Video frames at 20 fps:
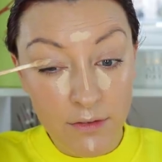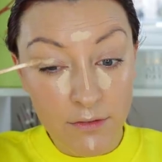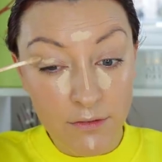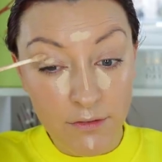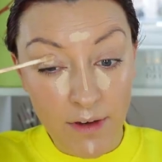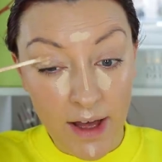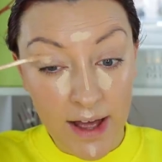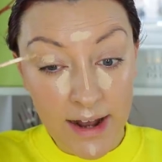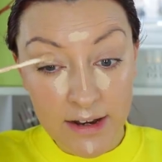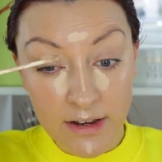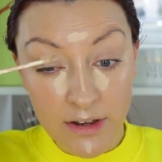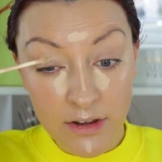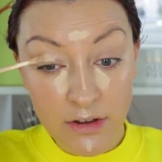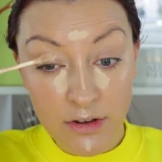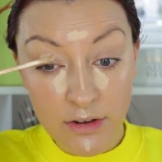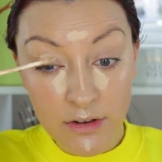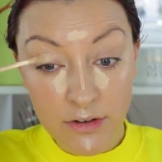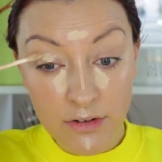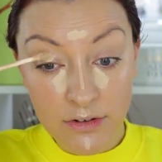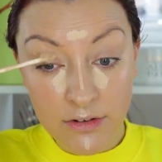
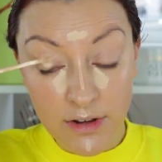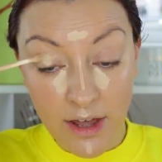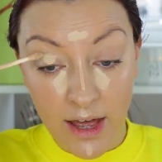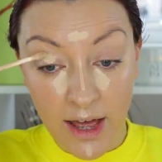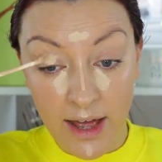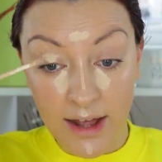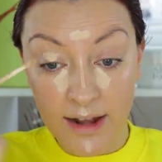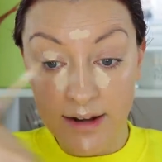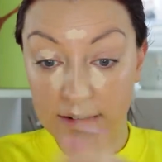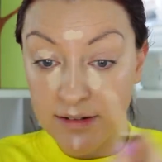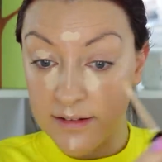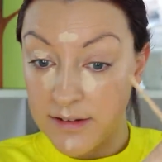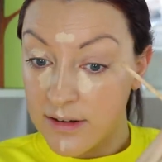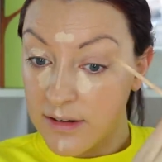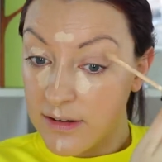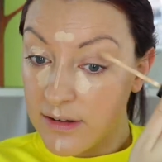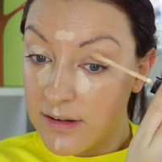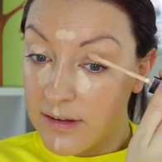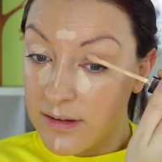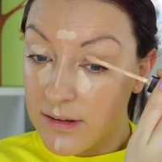values
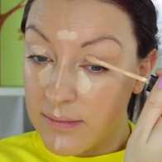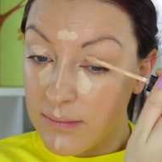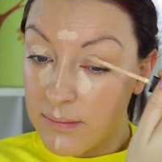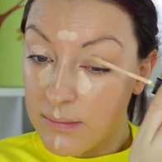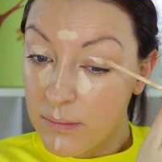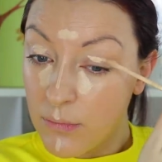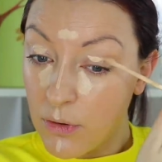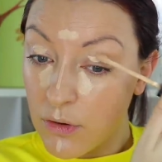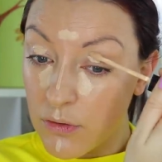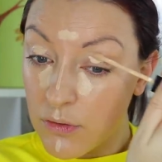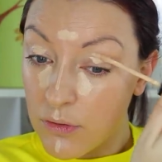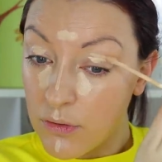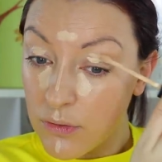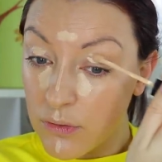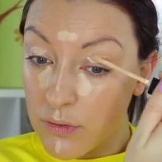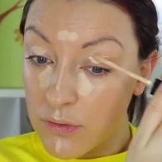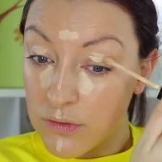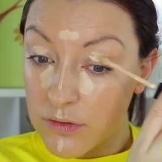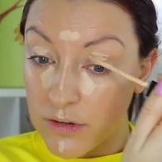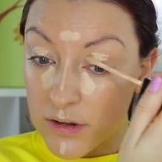and
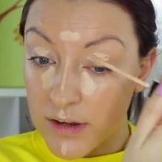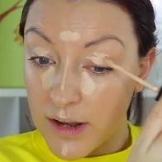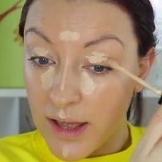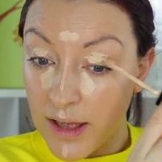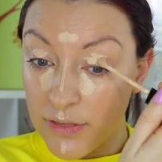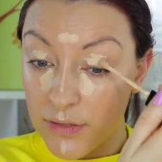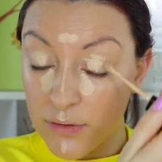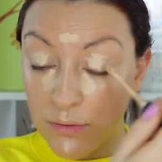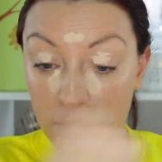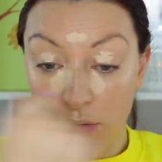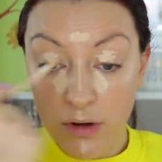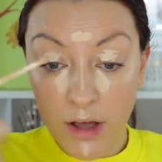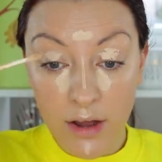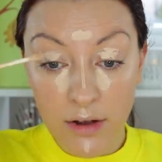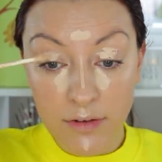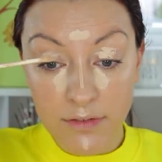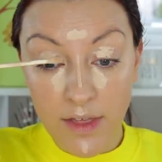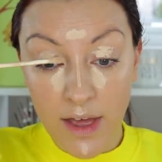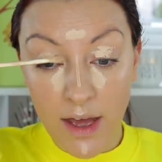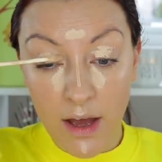morals and ethical
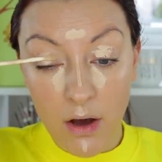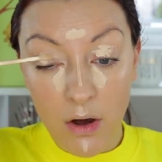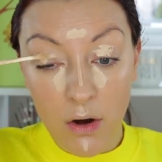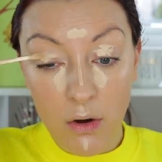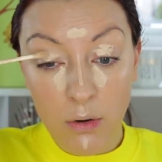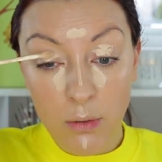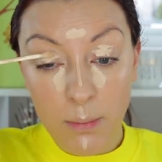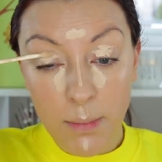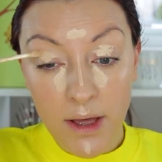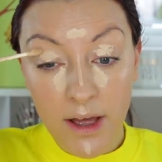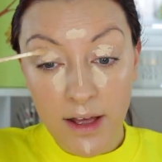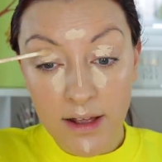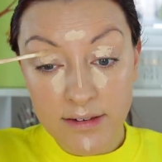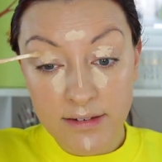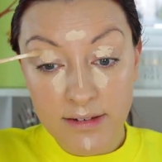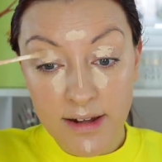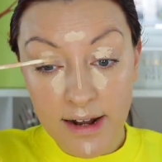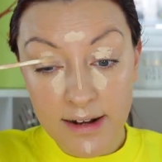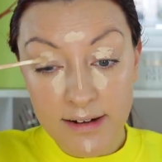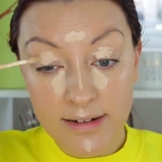code, their whole
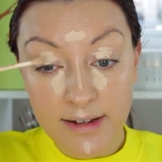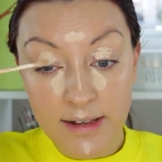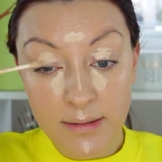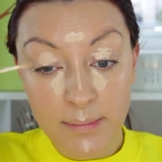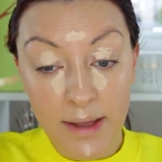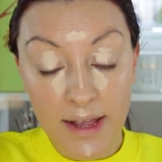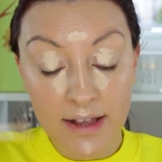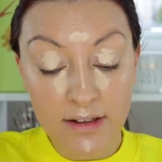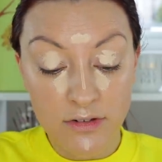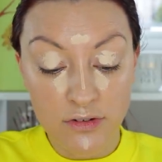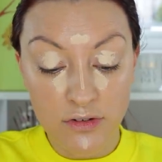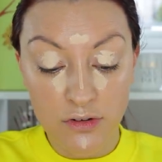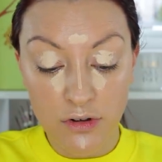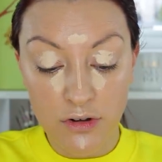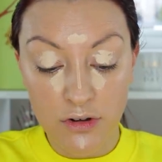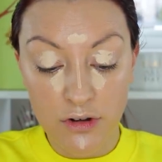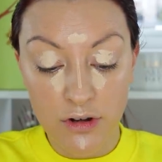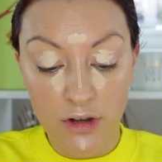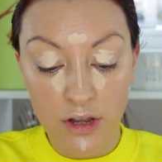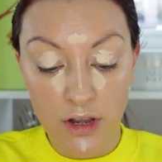personality, based
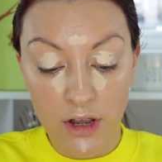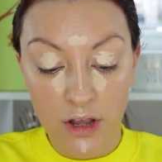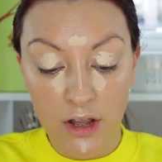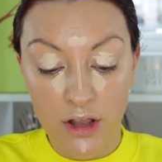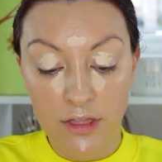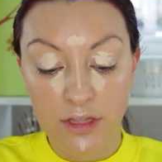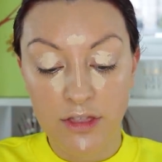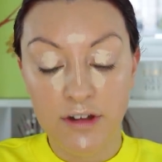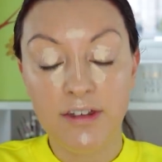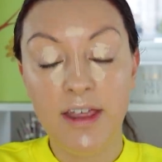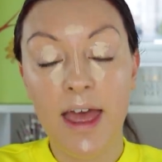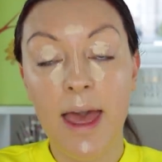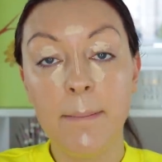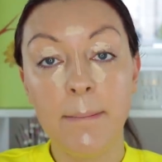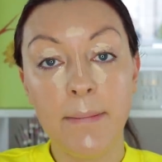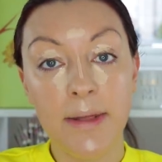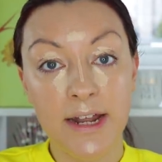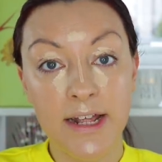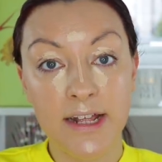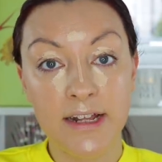on the
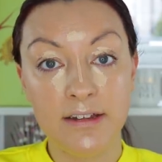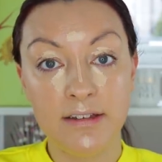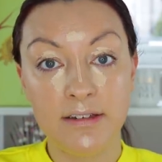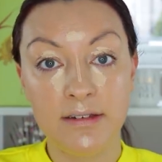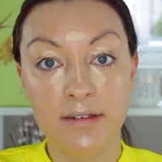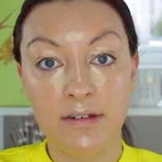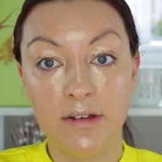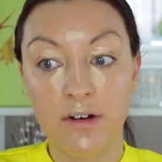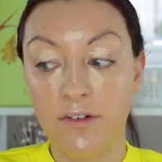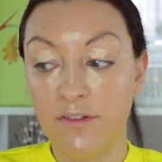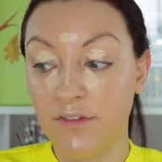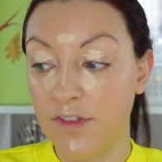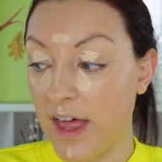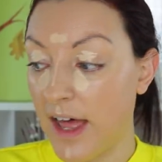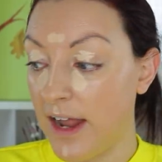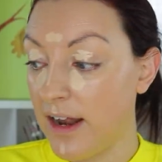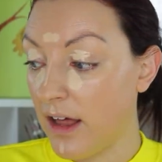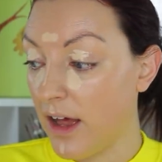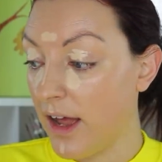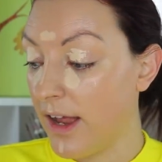ten minutes of
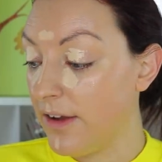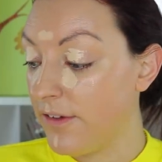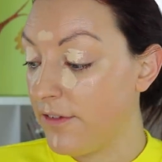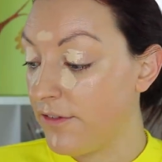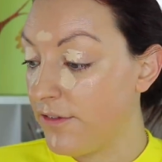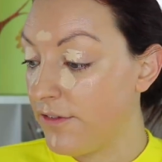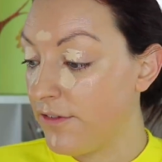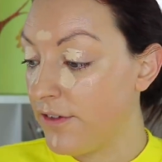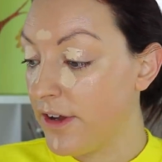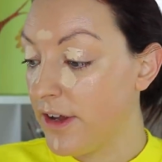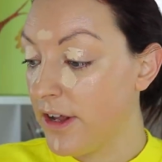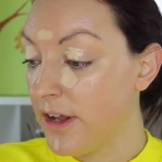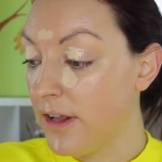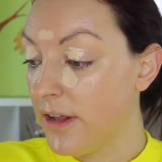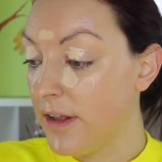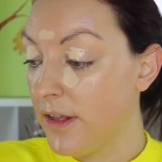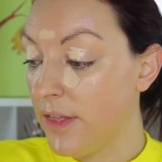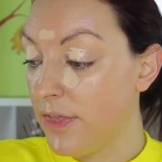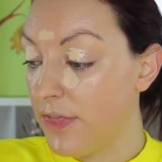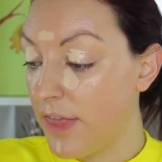their life
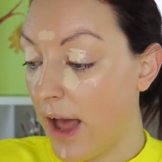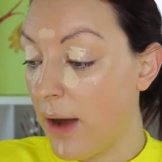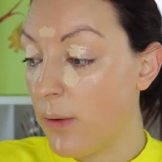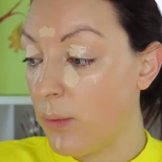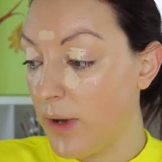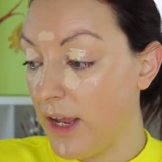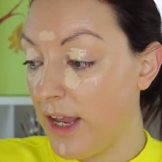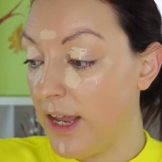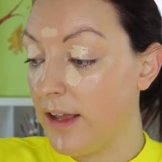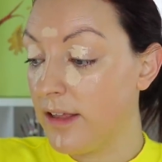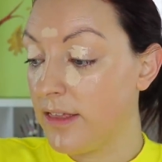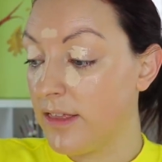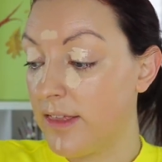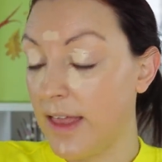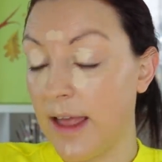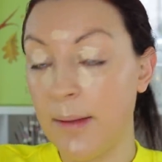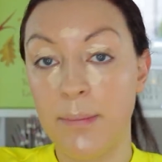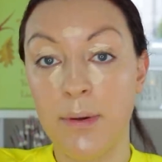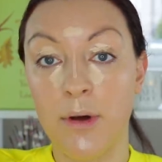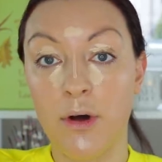that week that
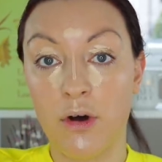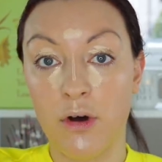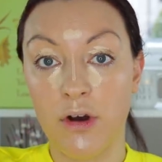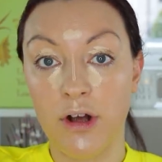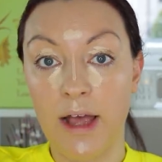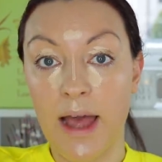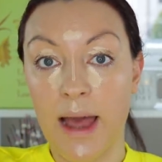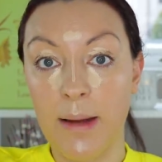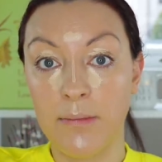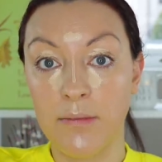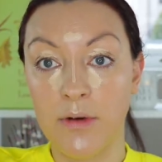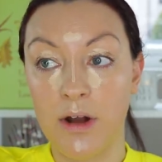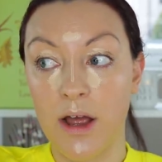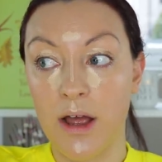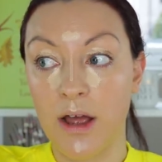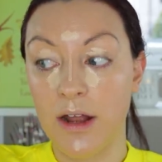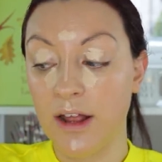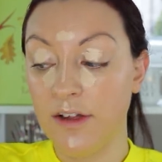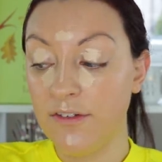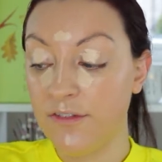they put on camera.
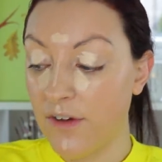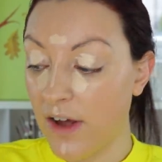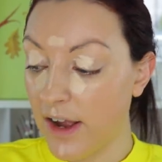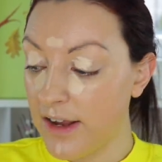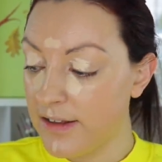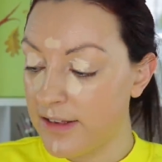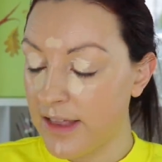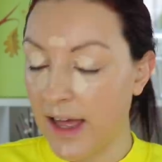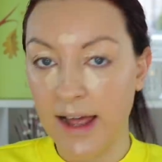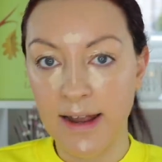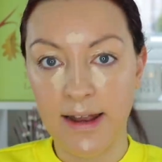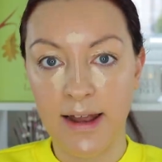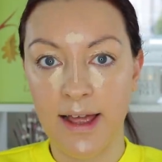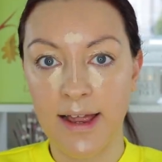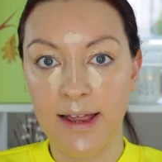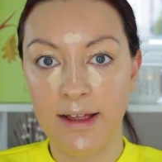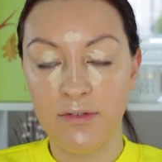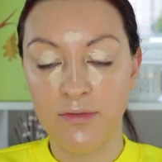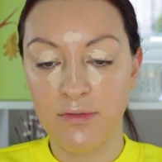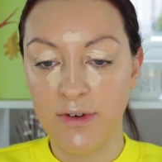And I find that,
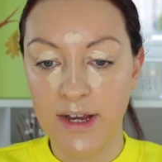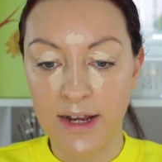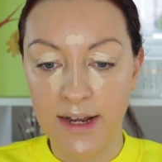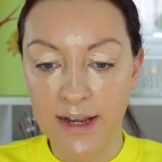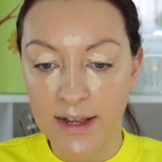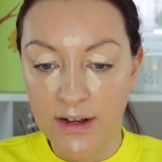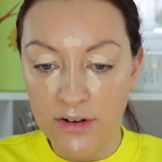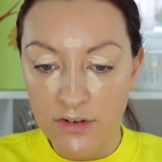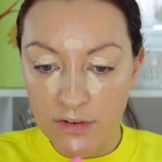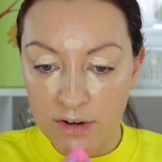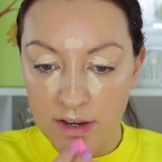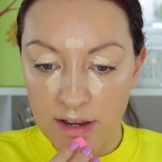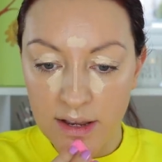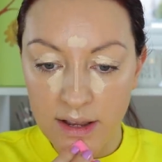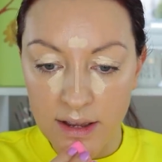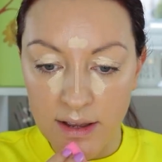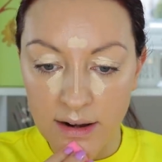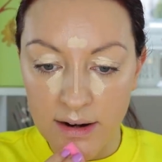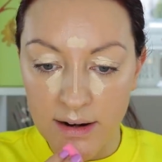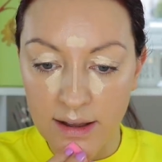like, really
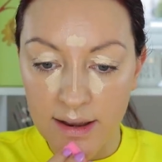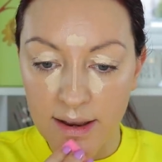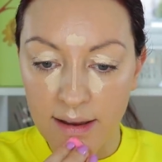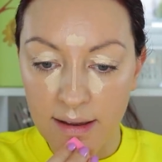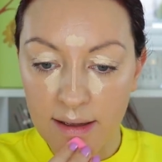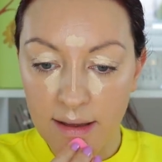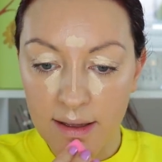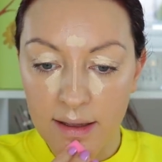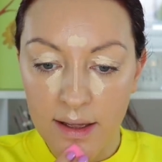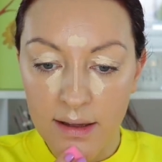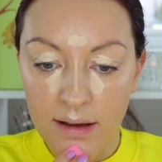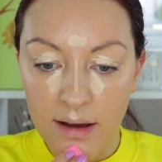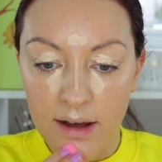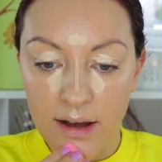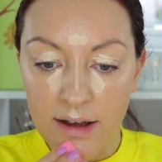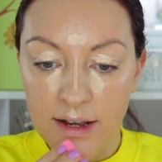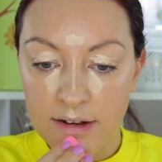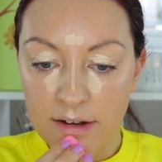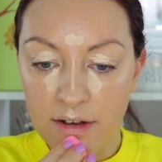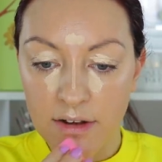intriguing. Like,
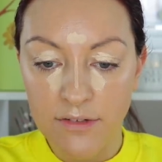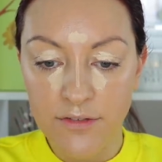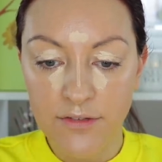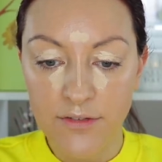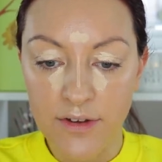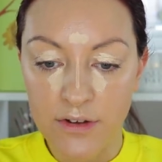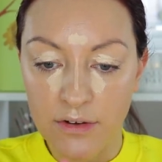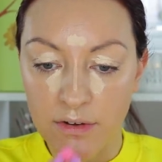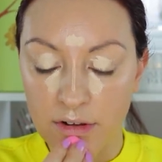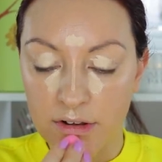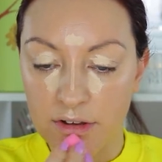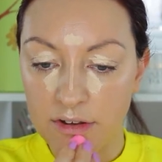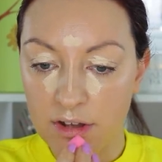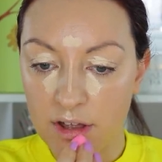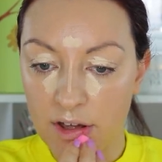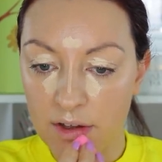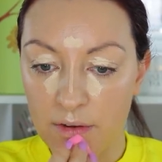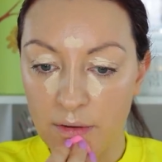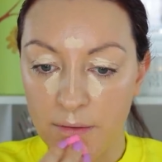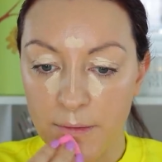I don't feel as
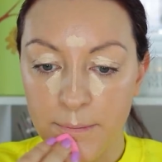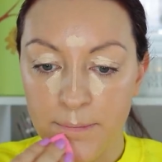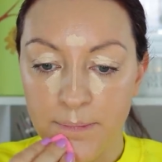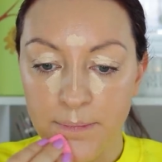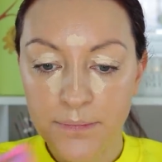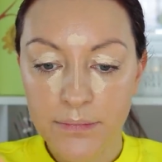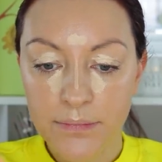though,